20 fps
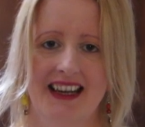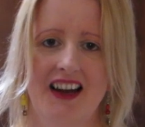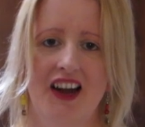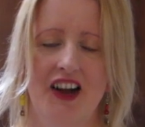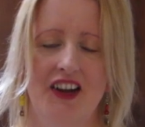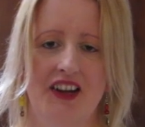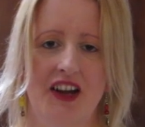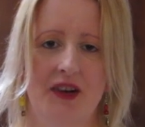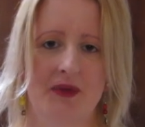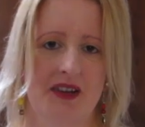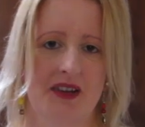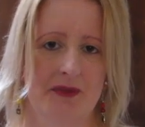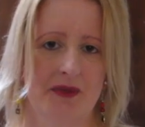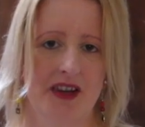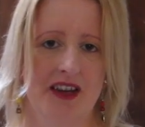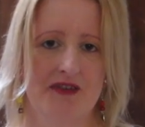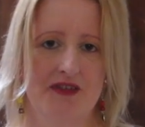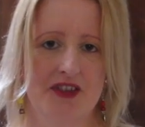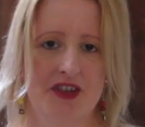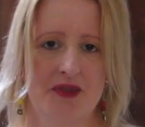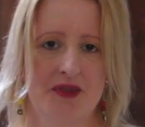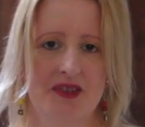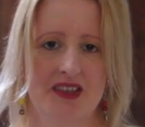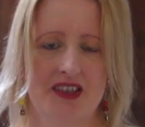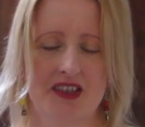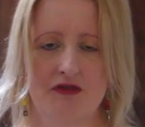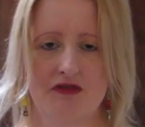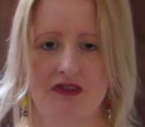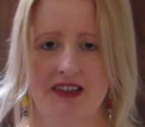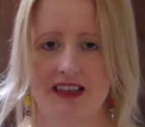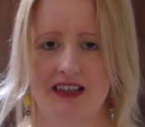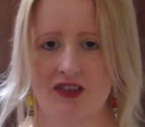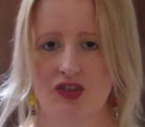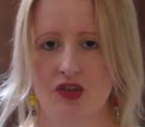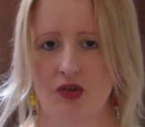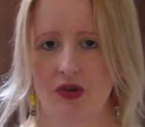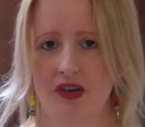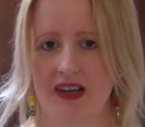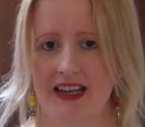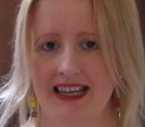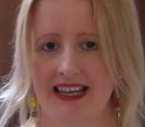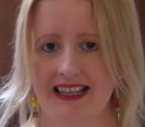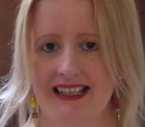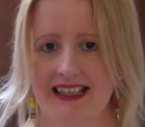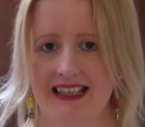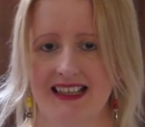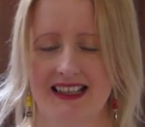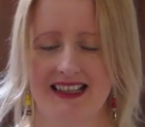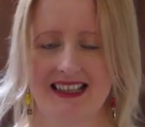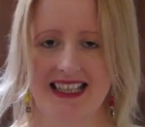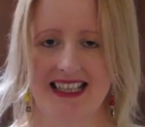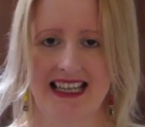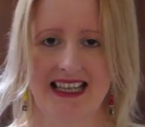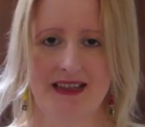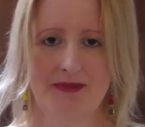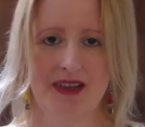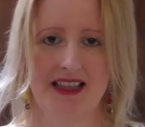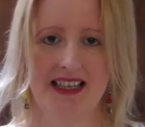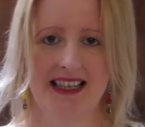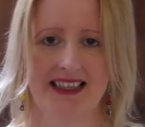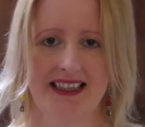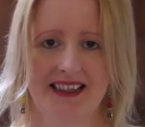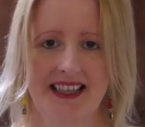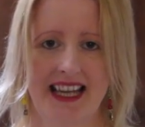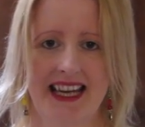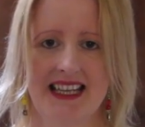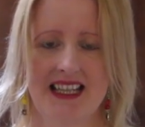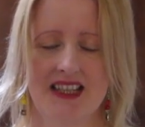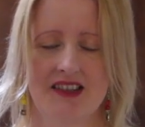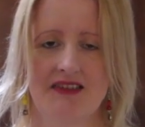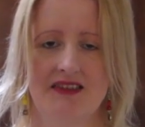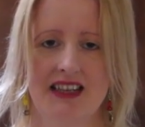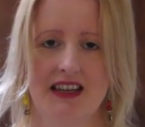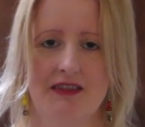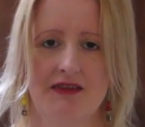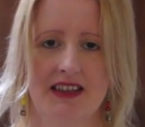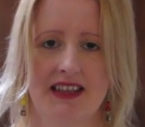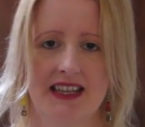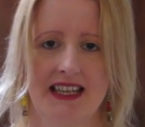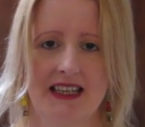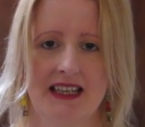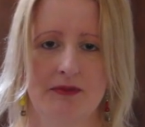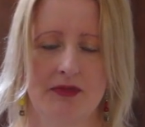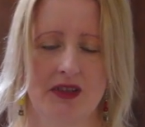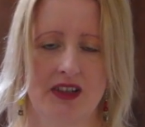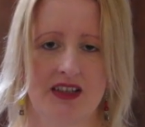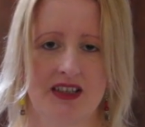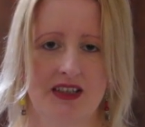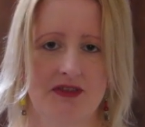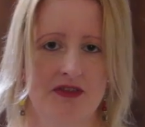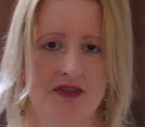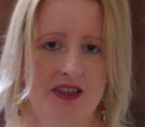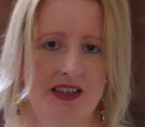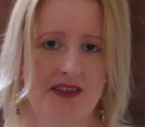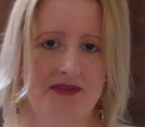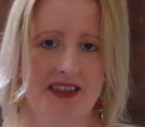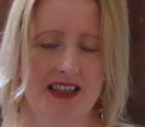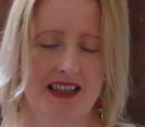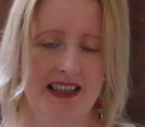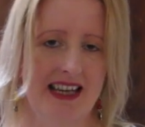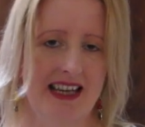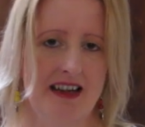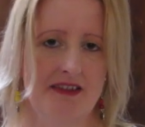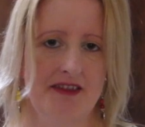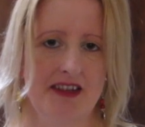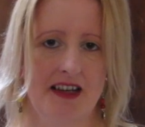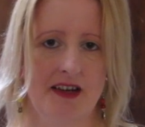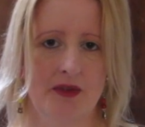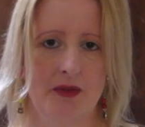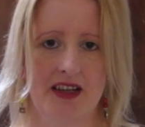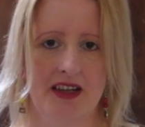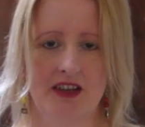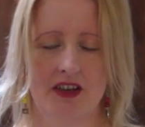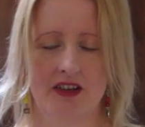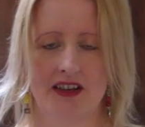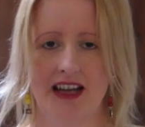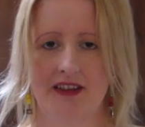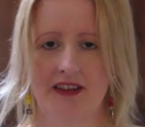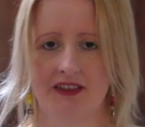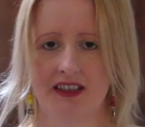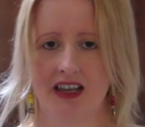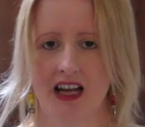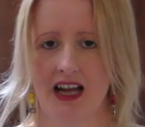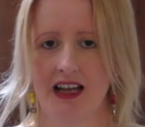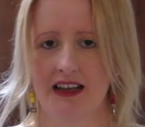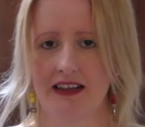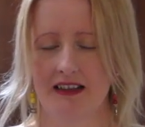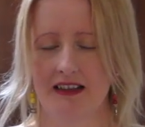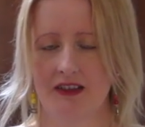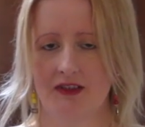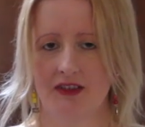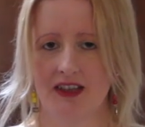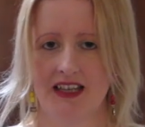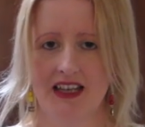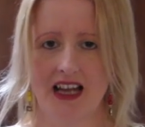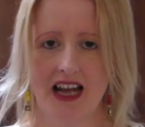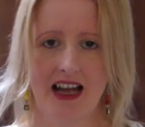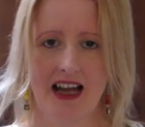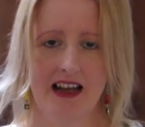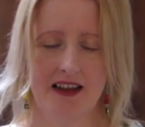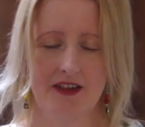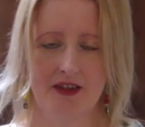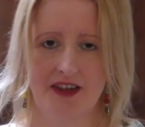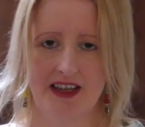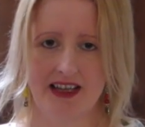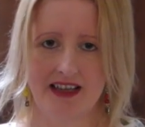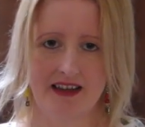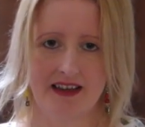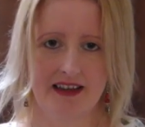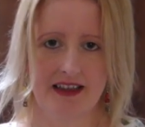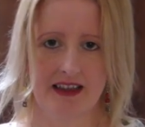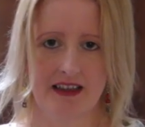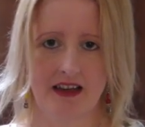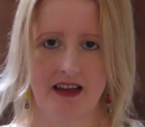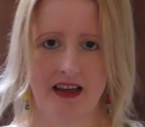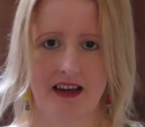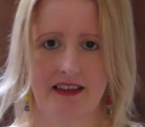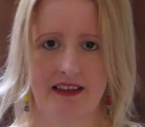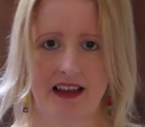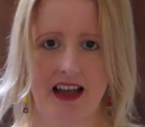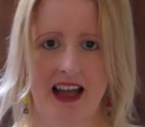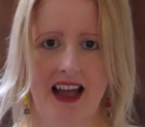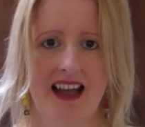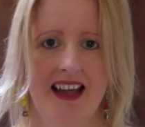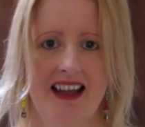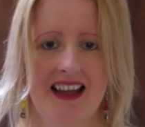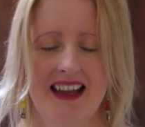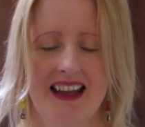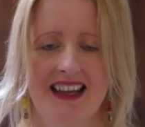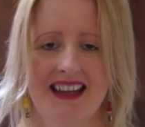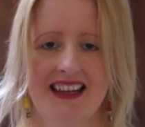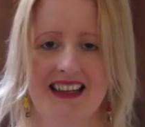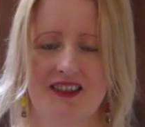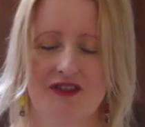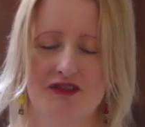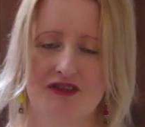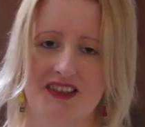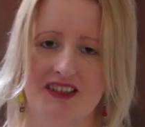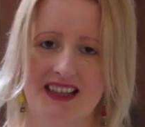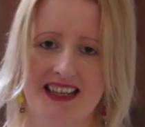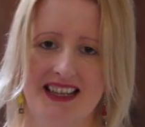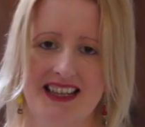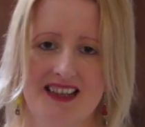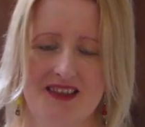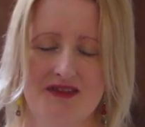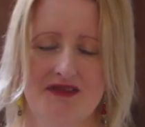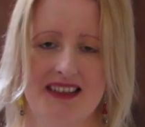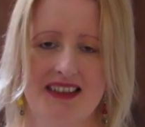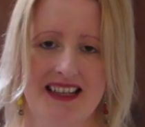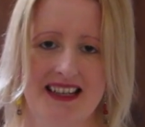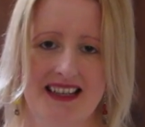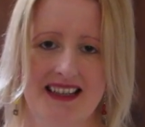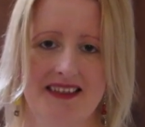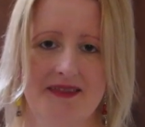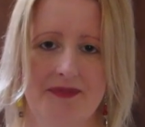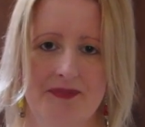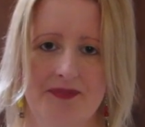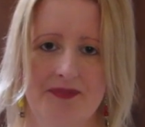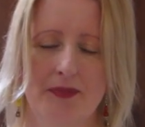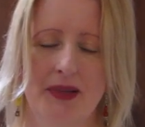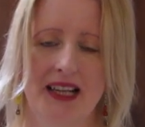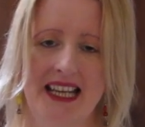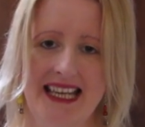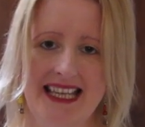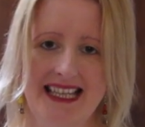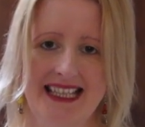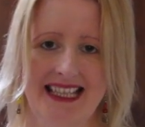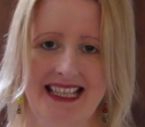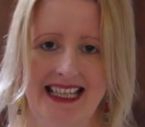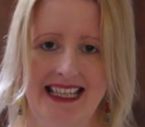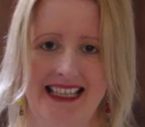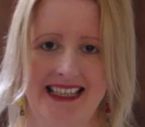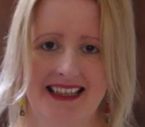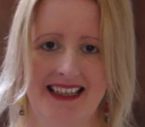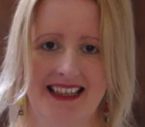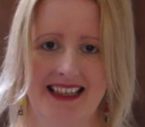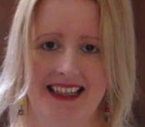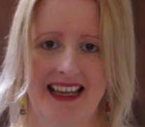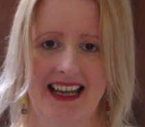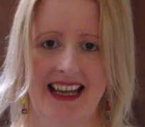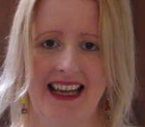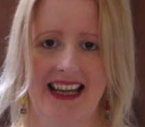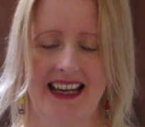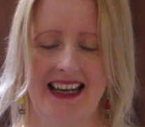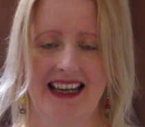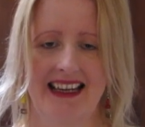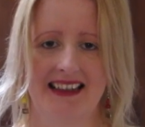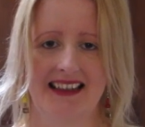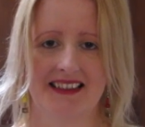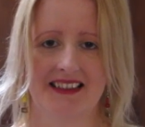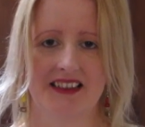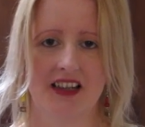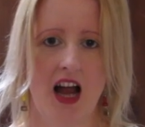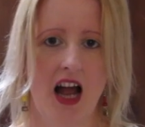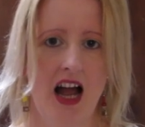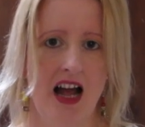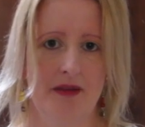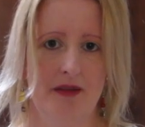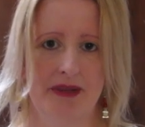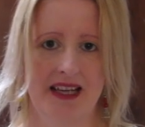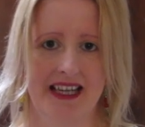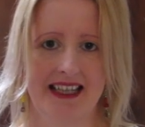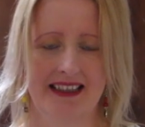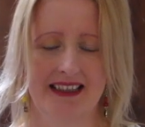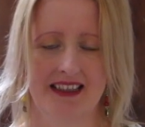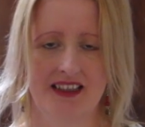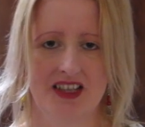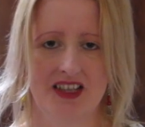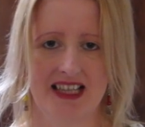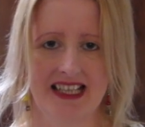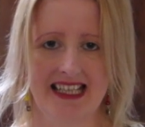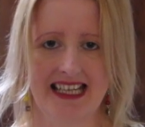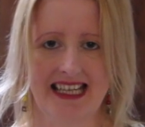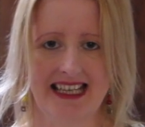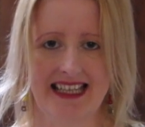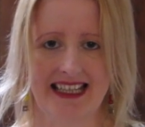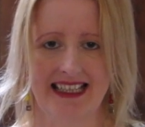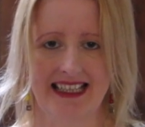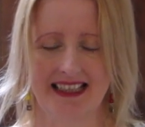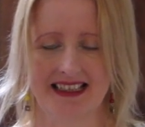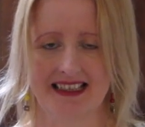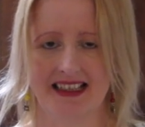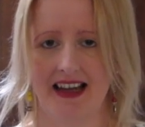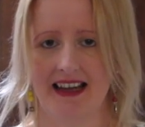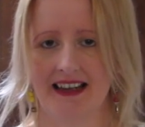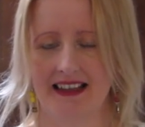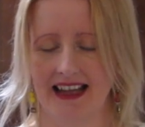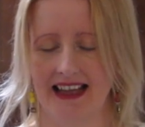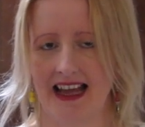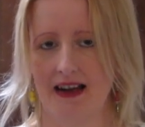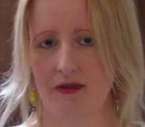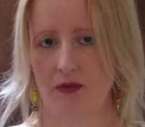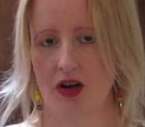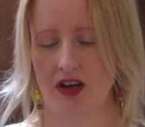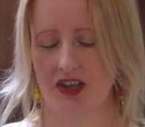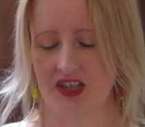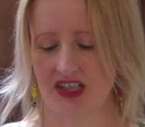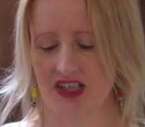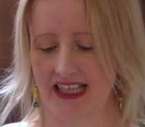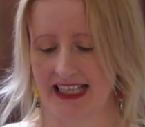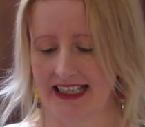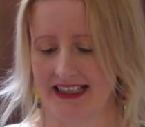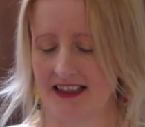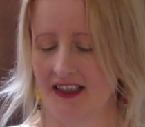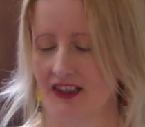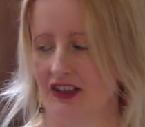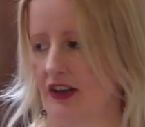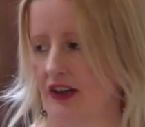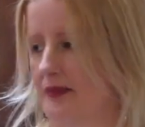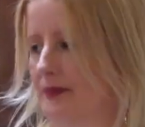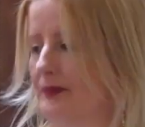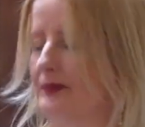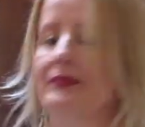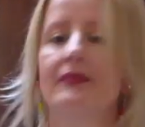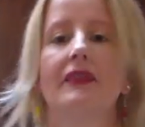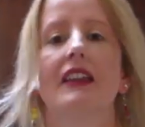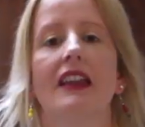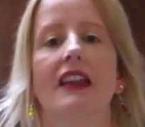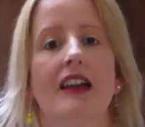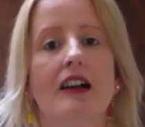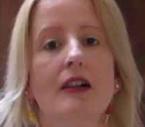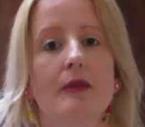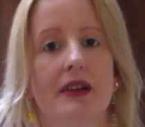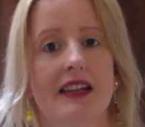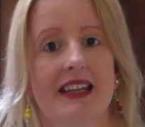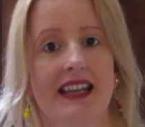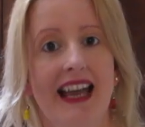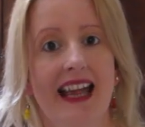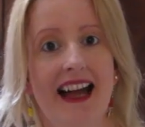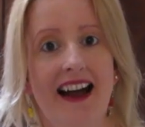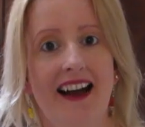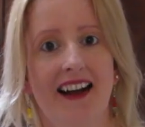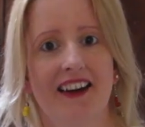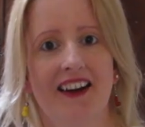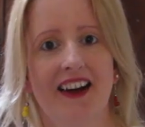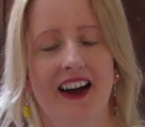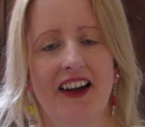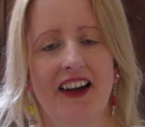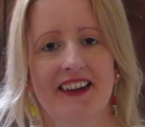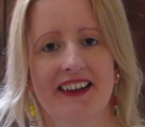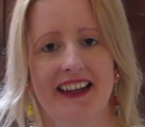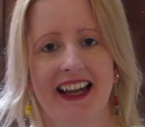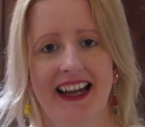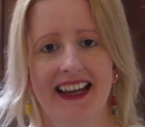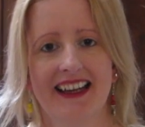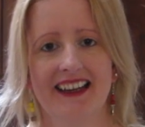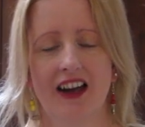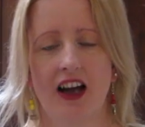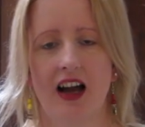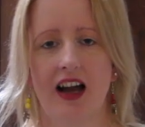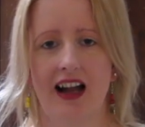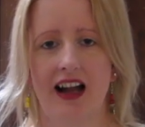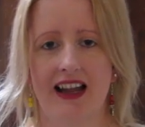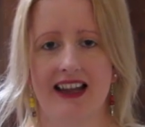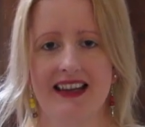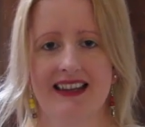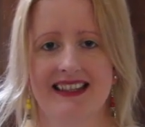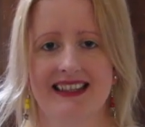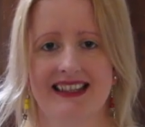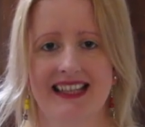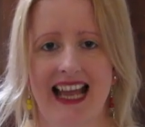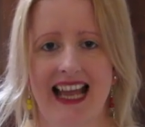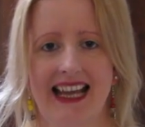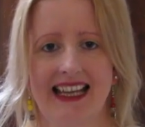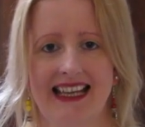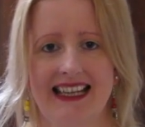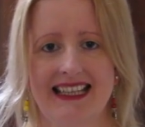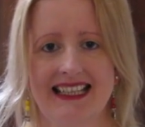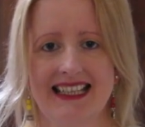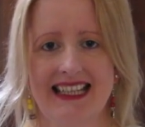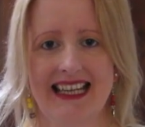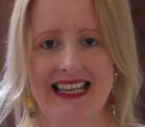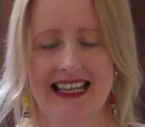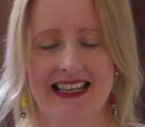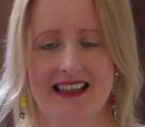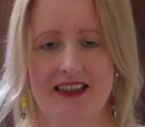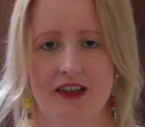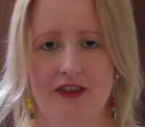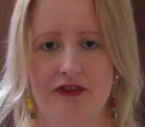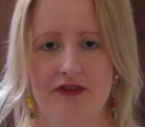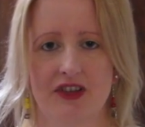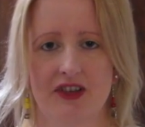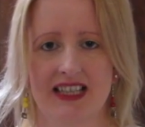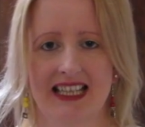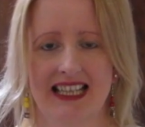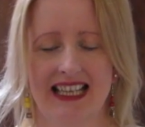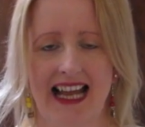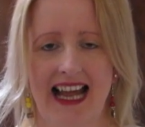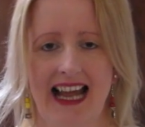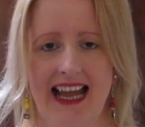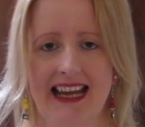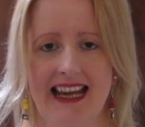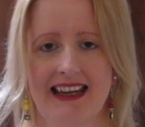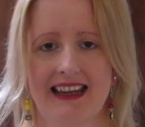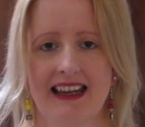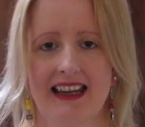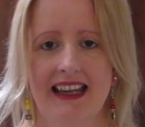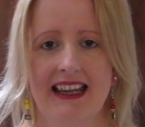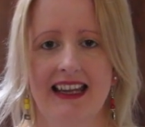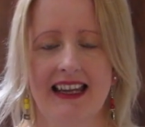I know one of my viewers, she really enjoys seeing my little nature and everything, because if you live in an area where you don't have a garden or a yard or anything like that, it's really pleasing and calming to see things like that, watch things. So, but yeah, okay guys, that is it for today.